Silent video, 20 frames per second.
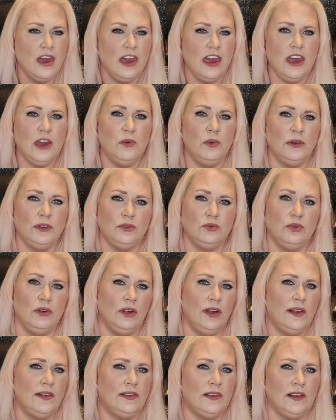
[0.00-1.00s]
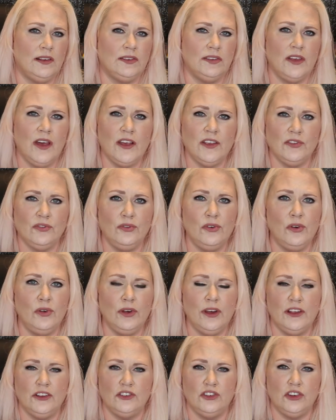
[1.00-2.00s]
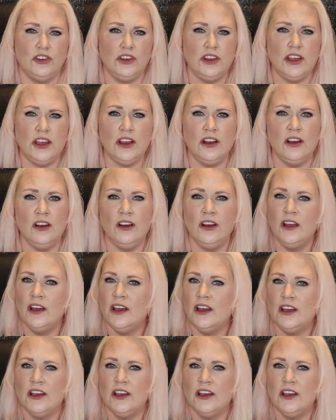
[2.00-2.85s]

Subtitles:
He was really successful engineer.